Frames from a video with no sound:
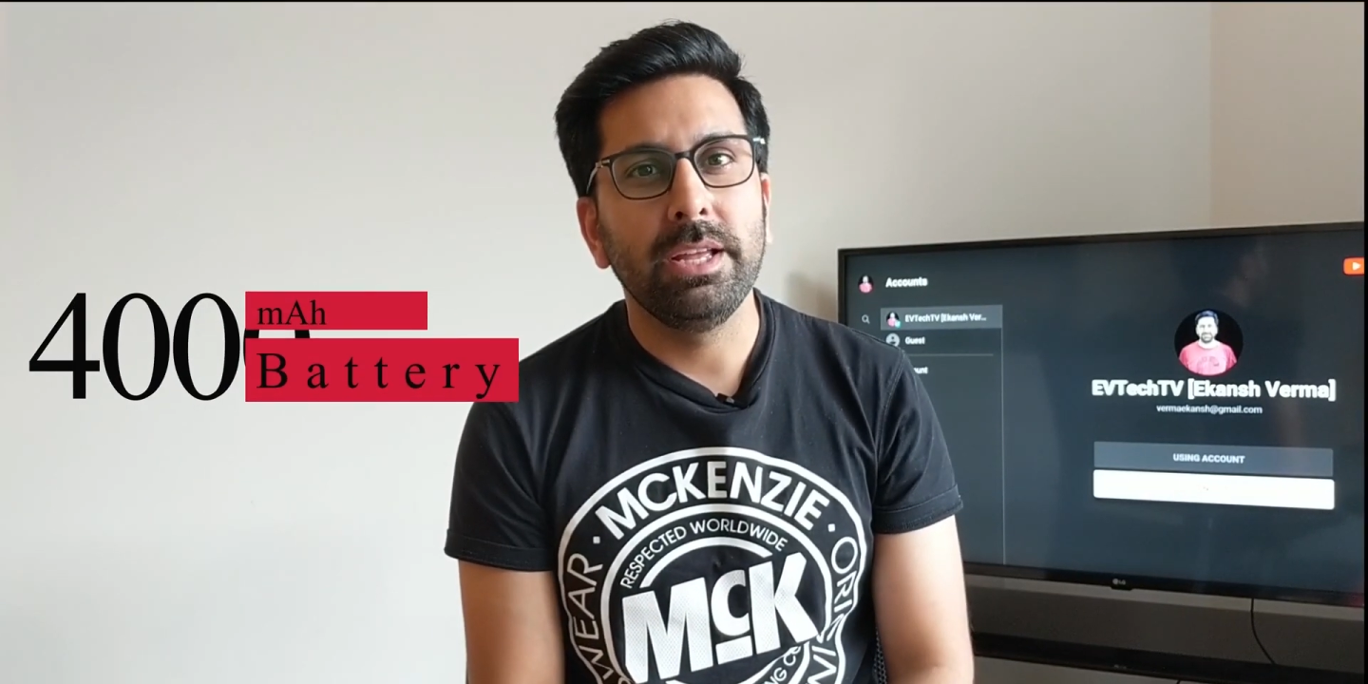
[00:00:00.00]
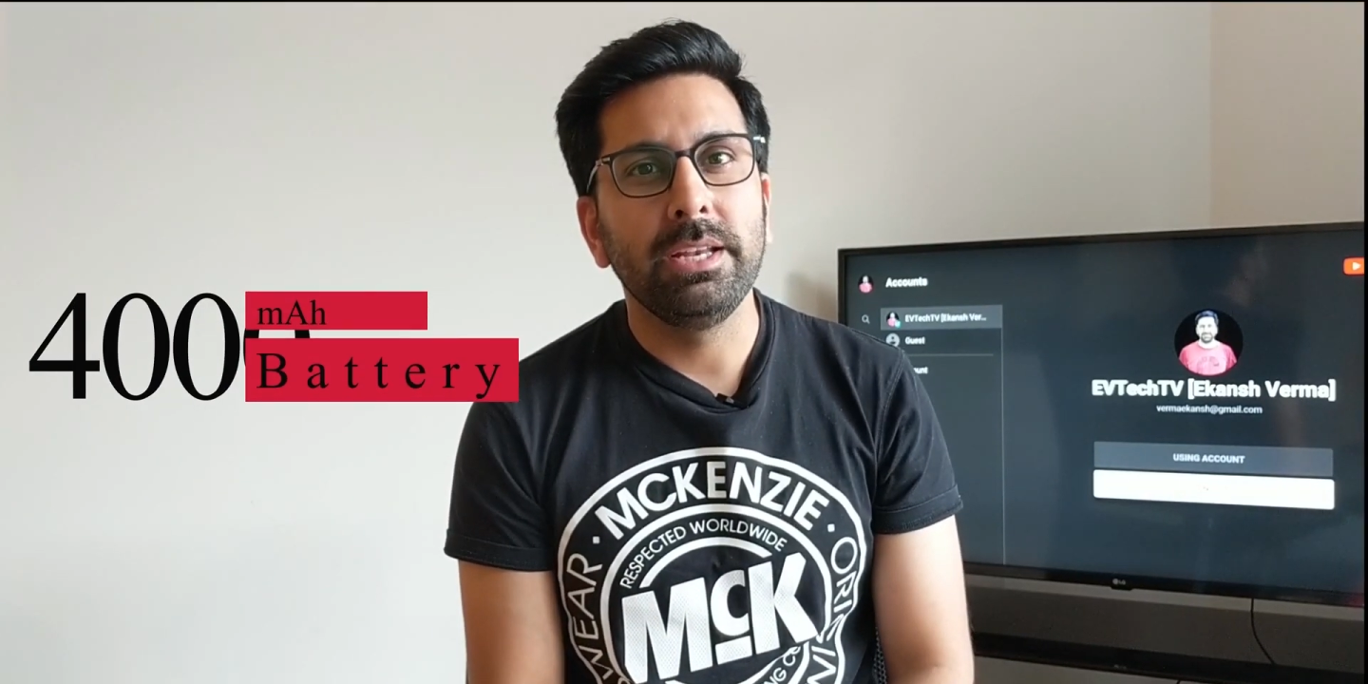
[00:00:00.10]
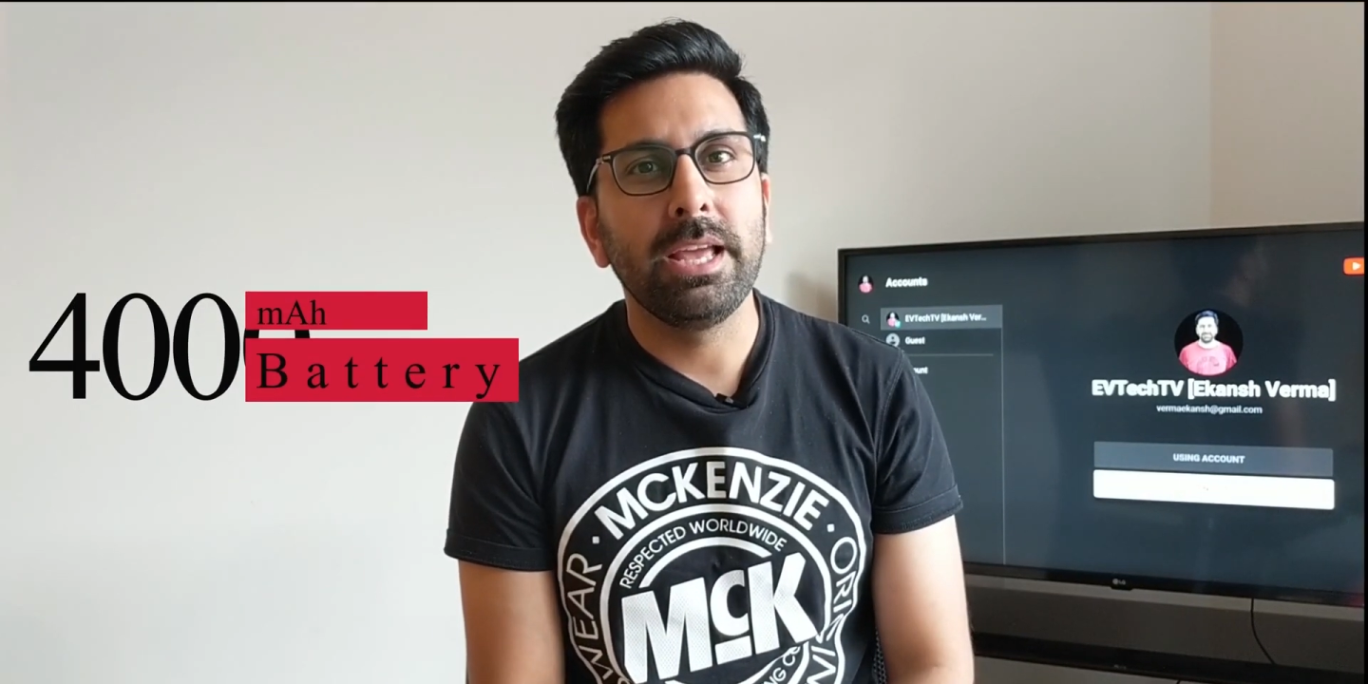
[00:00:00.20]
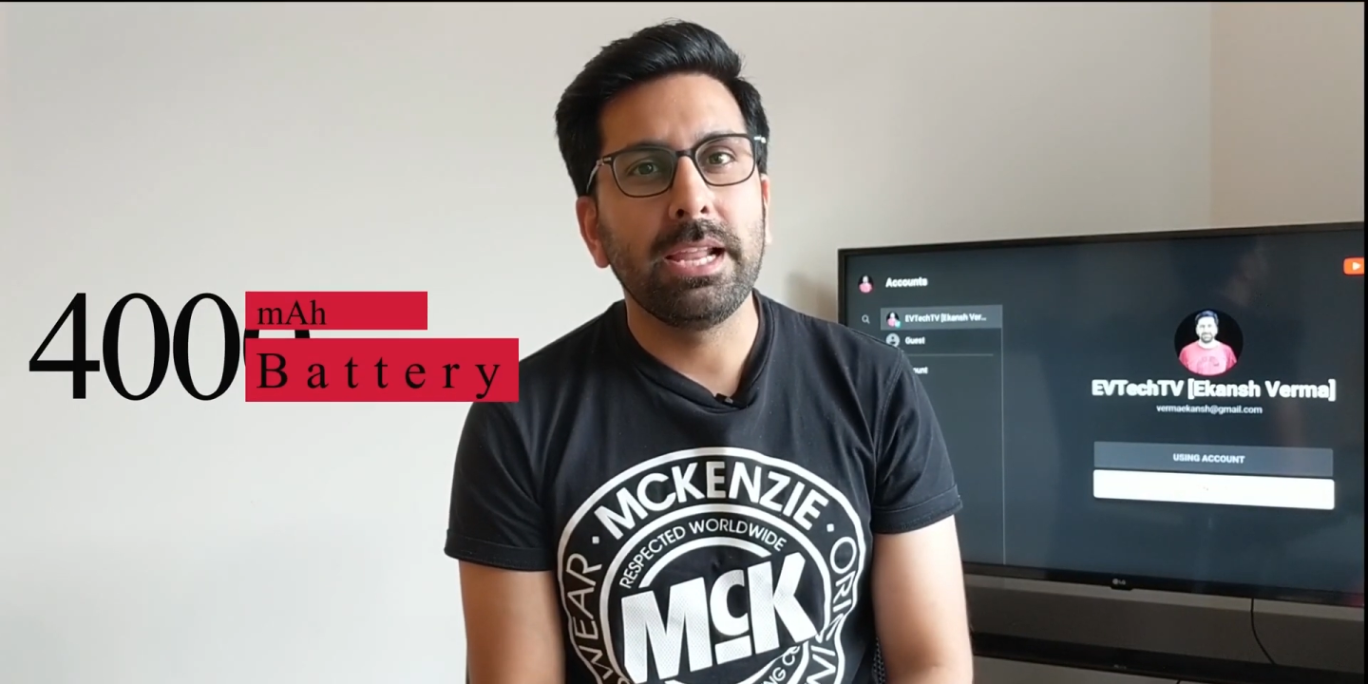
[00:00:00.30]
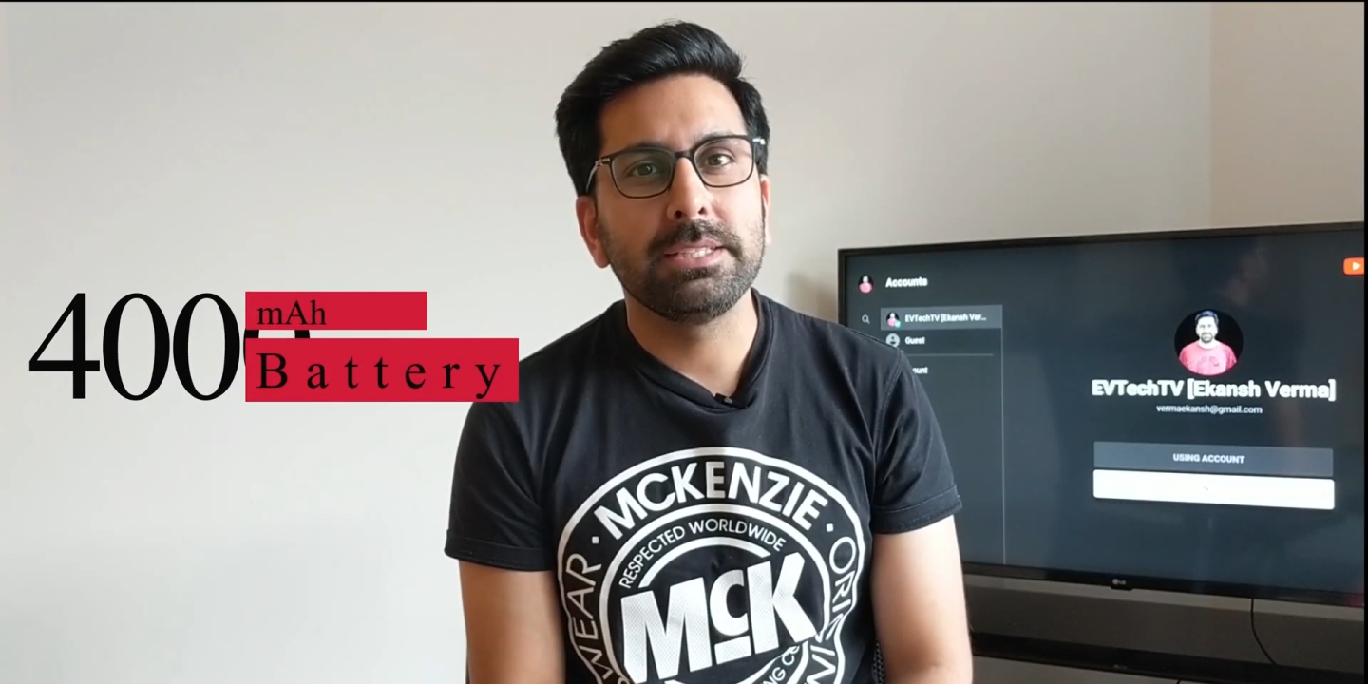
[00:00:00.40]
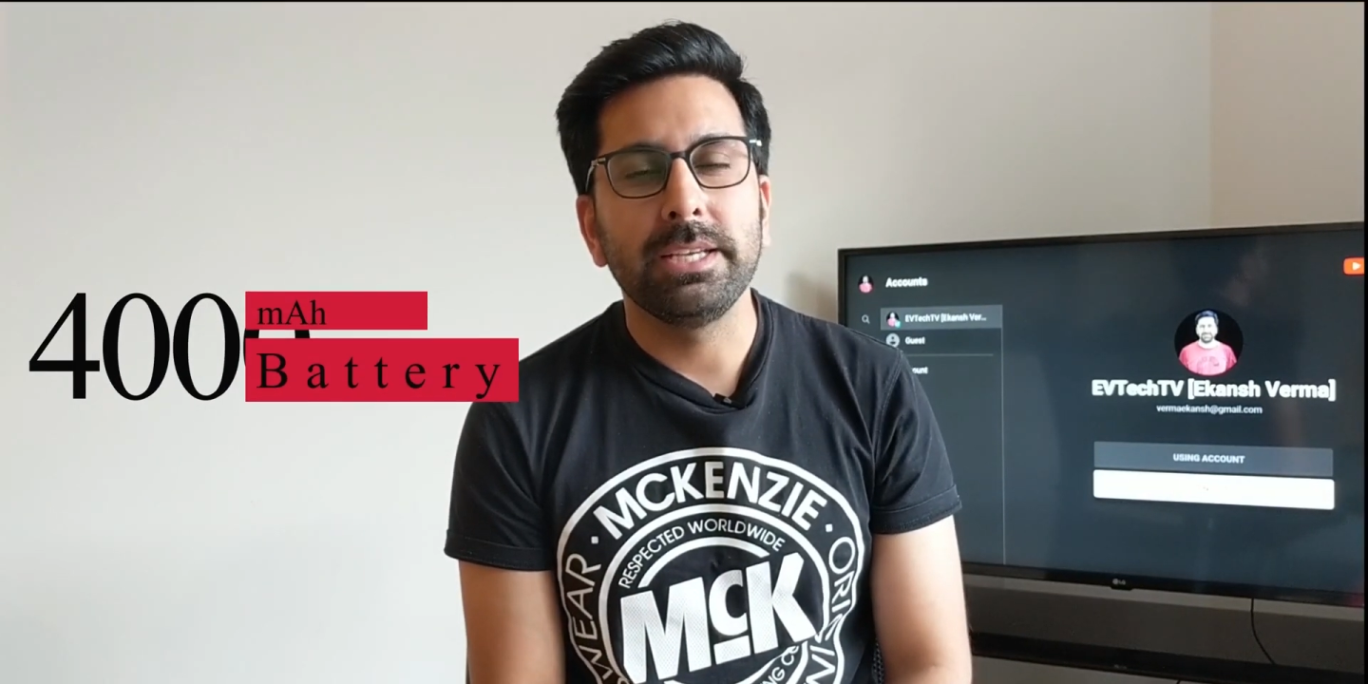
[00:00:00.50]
in Galaxy